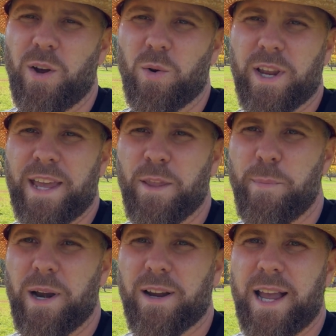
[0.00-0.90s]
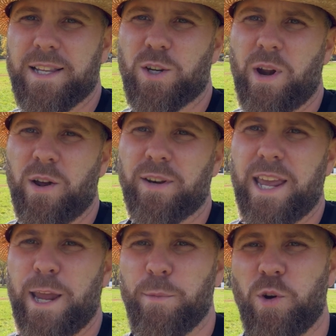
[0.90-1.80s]
or can the Bearcats' ground
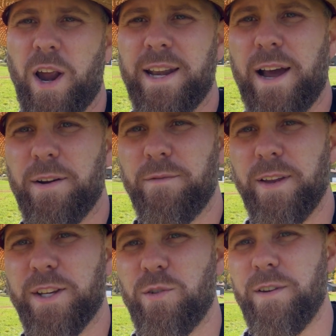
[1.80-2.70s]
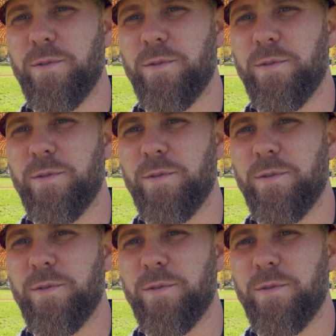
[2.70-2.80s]
game grind out a victory